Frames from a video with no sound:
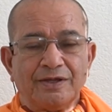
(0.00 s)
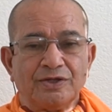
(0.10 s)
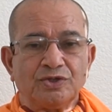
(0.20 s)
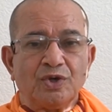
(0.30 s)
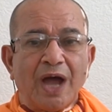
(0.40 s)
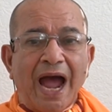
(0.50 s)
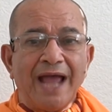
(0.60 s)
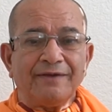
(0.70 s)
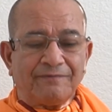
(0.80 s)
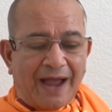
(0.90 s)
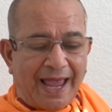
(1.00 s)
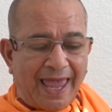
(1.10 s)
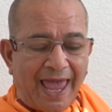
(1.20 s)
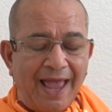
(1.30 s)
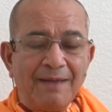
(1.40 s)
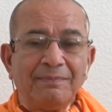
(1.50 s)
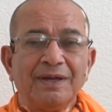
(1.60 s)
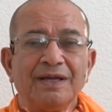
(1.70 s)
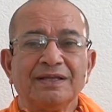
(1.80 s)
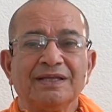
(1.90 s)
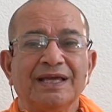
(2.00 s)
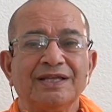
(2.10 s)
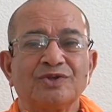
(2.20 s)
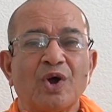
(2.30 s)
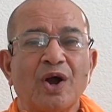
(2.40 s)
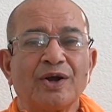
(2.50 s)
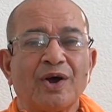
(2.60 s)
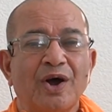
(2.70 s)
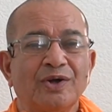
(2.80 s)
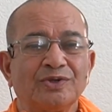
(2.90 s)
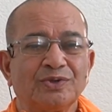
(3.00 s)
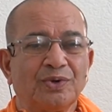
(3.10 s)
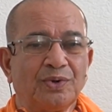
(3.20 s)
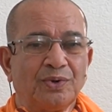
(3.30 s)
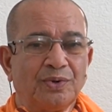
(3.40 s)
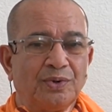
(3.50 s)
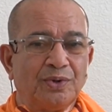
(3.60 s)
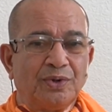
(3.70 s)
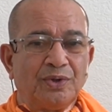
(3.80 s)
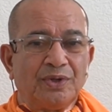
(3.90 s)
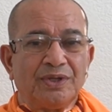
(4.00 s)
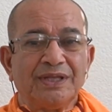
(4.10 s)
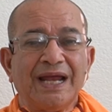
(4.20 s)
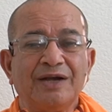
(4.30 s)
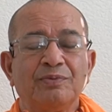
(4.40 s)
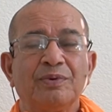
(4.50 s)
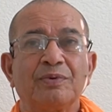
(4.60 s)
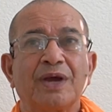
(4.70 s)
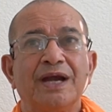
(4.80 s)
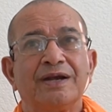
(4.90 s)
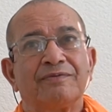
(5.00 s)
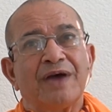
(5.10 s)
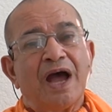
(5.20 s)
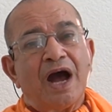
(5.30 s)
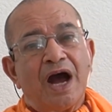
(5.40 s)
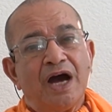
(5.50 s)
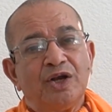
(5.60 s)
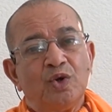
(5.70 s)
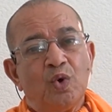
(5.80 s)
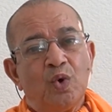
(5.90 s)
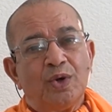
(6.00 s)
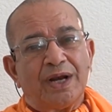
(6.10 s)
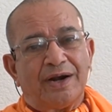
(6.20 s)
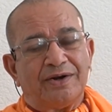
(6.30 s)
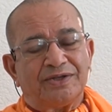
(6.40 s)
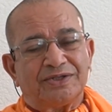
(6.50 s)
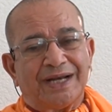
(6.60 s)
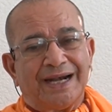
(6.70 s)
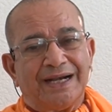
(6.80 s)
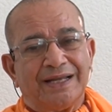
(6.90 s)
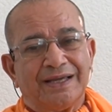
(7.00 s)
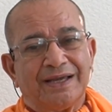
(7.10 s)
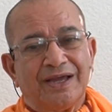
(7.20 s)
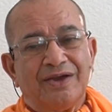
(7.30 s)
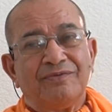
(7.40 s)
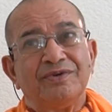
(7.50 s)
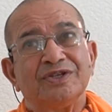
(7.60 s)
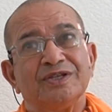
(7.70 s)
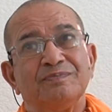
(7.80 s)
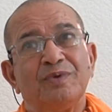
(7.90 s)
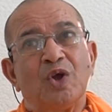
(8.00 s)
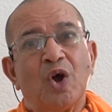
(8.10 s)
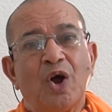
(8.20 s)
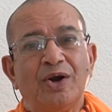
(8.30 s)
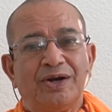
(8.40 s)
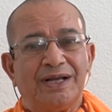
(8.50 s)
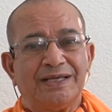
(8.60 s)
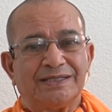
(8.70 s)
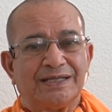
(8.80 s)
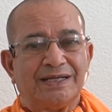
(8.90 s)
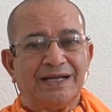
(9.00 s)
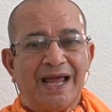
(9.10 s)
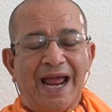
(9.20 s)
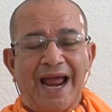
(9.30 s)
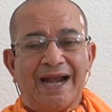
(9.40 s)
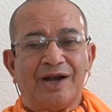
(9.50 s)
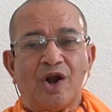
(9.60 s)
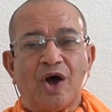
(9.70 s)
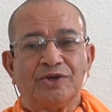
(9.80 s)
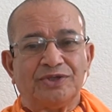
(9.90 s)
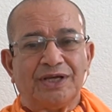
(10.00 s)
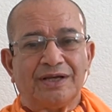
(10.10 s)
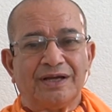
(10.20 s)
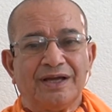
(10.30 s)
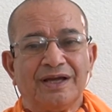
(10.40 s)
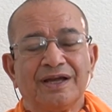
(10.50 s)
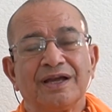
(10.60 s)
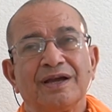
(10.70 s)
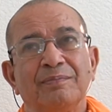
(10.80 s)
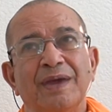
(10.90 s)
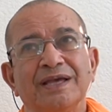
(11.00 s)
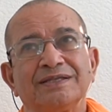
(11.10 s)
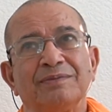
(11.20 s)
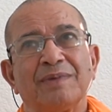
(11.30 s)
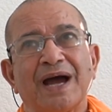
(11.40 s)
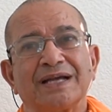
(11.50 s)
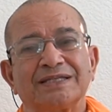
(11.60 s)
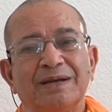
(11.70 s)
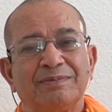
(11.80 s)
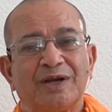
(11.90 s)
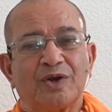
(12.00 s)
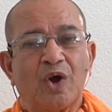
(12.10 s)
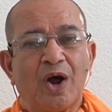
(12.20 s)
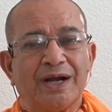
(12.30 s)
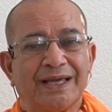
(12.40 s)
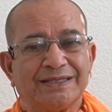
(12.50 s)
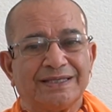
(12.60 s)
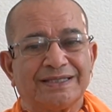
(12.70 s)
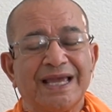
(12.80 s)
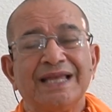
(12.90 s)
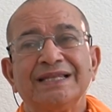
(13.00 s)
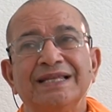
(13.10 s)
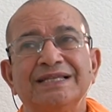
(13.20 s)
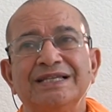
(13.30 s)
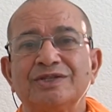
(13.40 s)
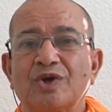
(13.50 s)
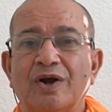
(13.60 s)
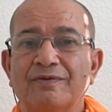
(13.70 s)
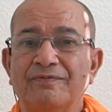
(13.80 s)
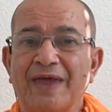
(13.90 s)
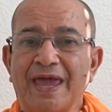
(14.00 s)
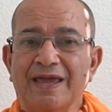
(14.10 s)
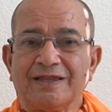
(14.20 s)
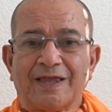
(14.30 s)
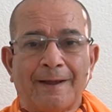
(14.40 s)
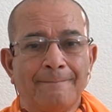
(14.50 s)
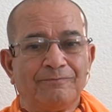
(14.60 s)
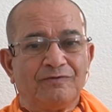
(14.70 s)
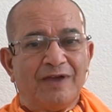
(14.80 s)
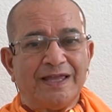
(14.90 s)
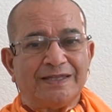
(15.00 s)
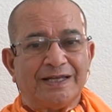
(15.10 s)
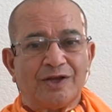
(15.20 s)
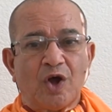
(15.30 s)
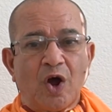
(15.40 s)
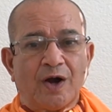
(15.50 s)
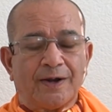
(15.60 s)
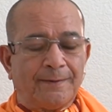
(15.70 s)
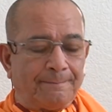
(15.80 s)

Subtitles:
So if I am, there is God also. That kind of unknown understanding, which is beyond reason and logic, makes him accept that God exists. This is called faith, faith in God.